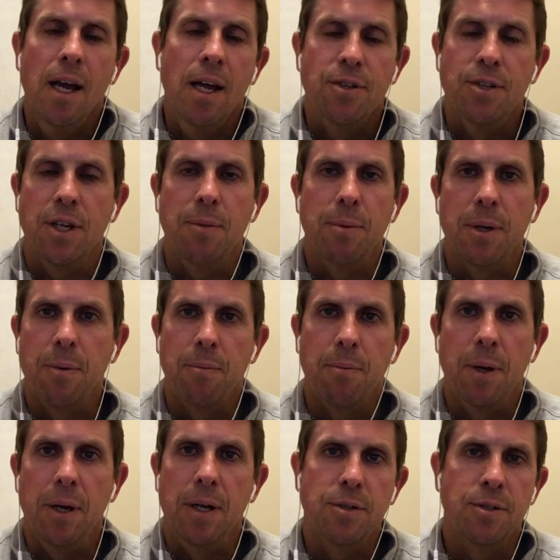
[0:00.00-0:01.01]
cheaper
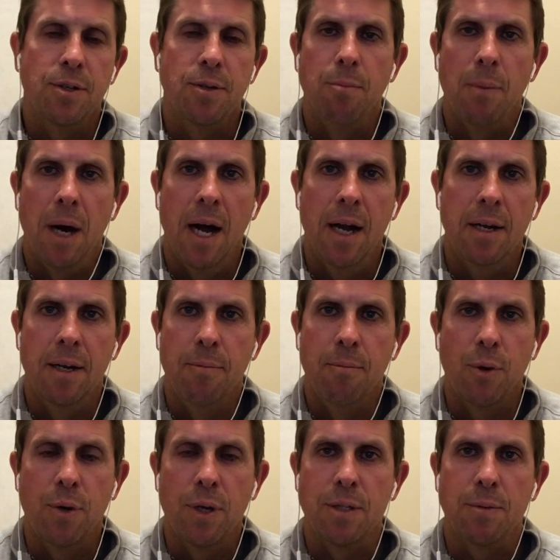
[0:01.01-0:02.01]
to, to mine and
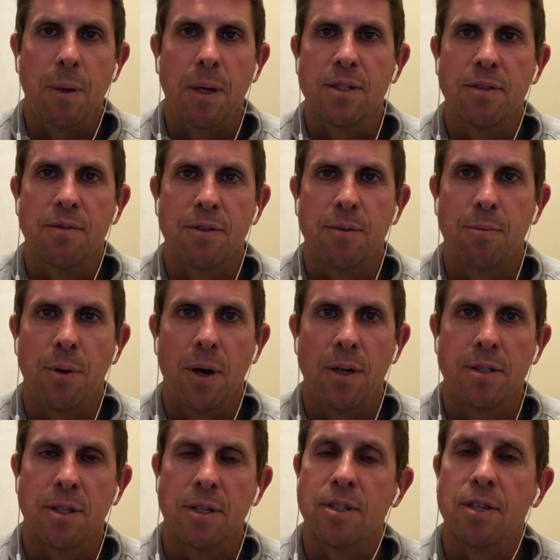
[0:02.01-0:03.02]
more expensive to
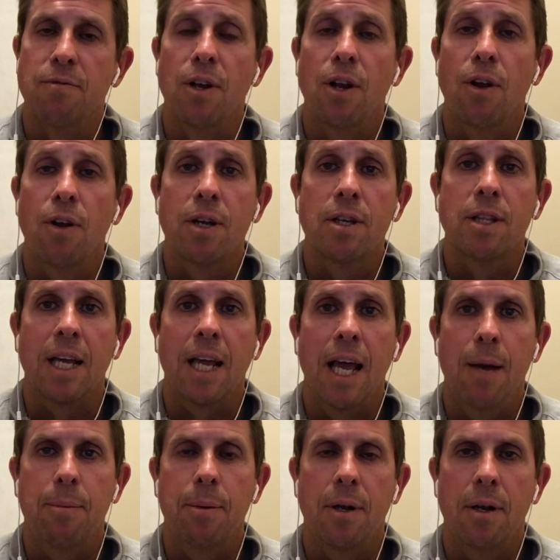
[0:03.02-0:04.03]
process. If you look at the
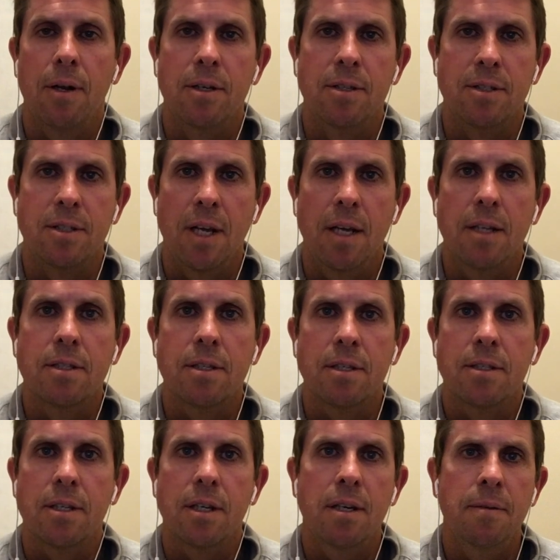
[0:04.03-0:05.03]
capital
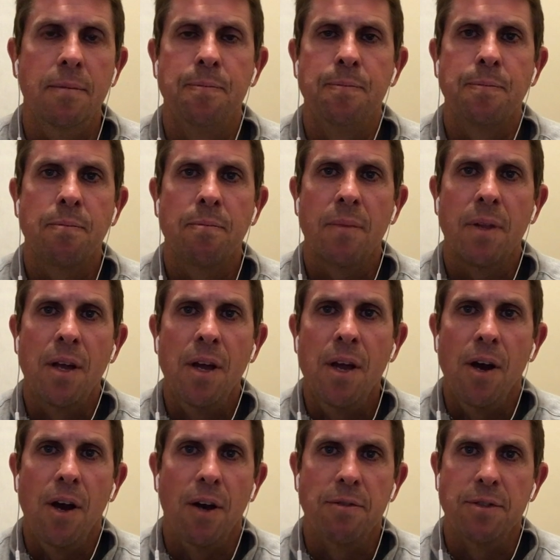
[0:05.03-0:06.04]
intensity
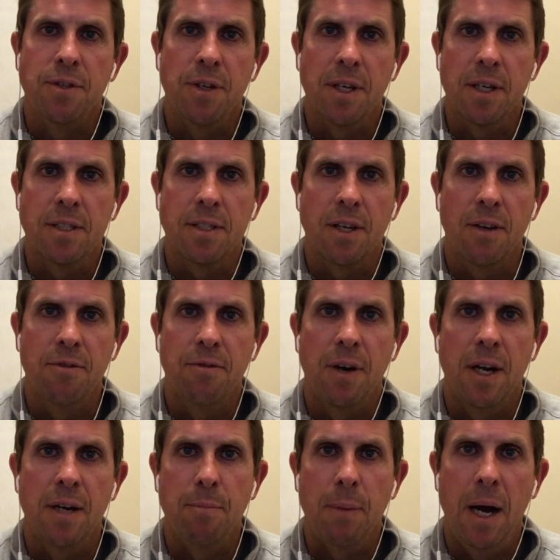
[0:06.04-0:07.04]
of doing a
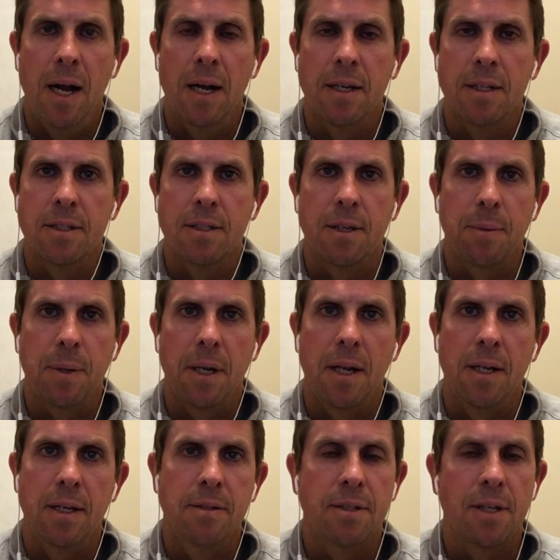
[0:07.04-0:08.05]
sulfide mine, it's
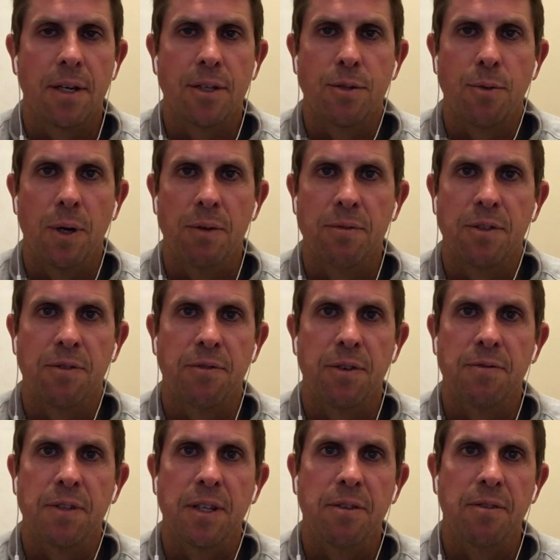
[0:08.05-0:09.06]
typically say twelve to
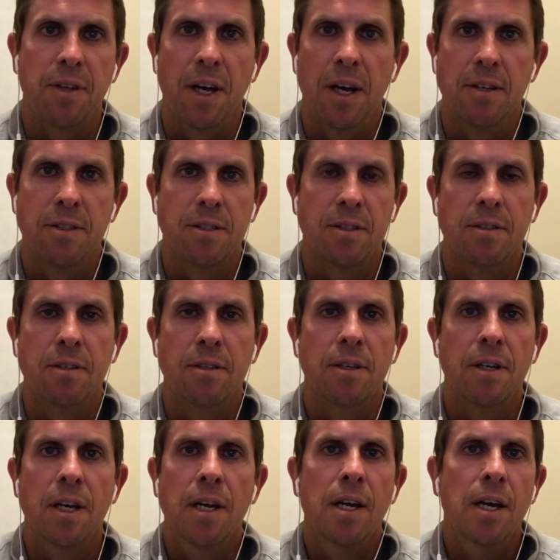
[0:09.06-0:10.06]
fifteen thousand
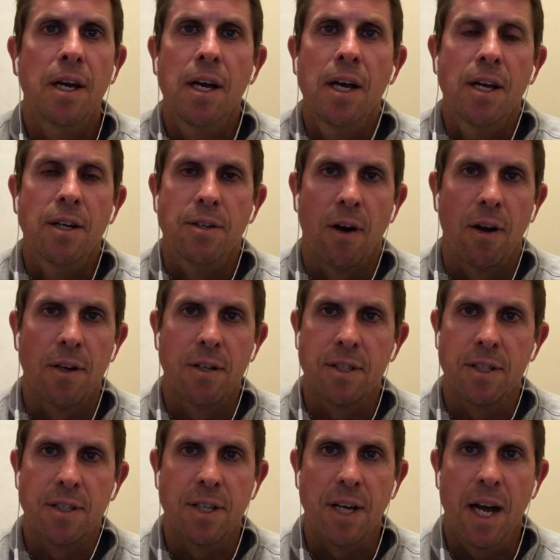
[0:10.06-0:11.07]
dollars
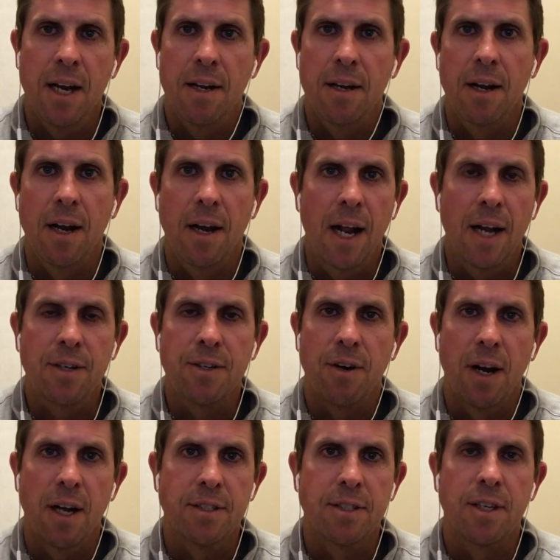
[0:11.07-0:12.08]
a ton.
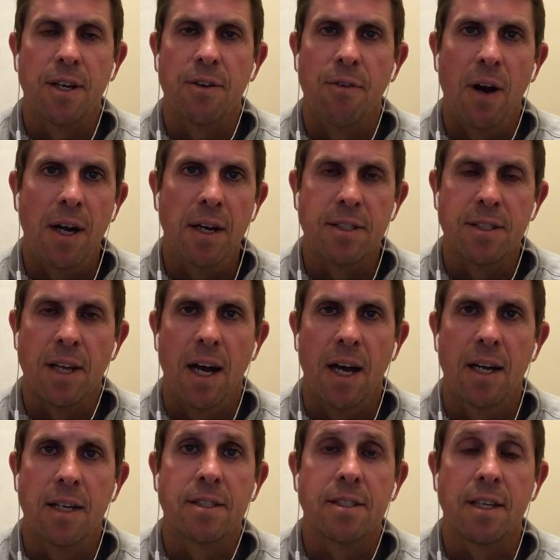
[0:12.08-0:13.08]
Laterites can run as
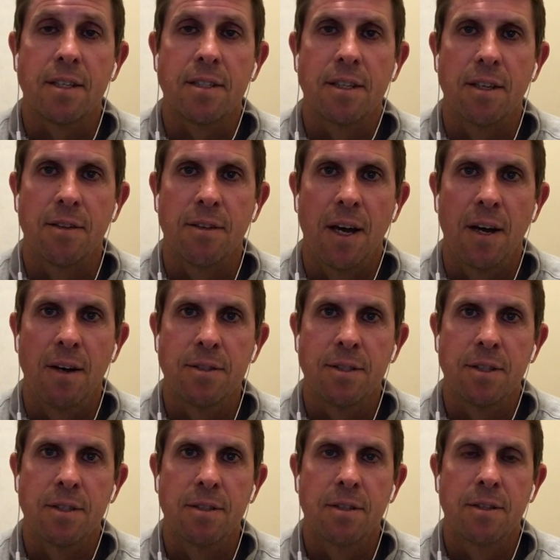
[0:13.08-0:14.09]
high as sixty
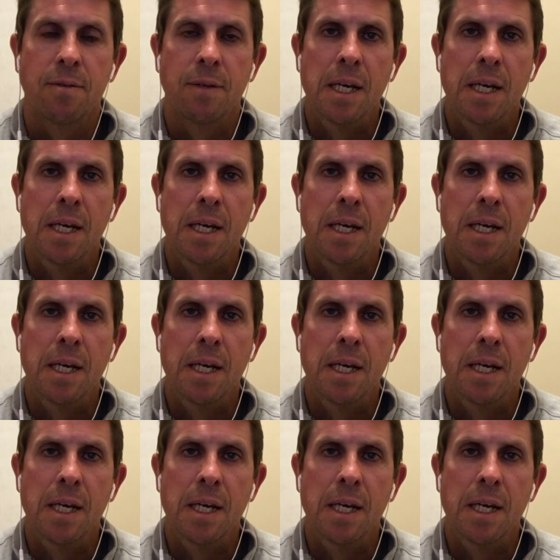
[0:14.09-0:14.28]
thousand.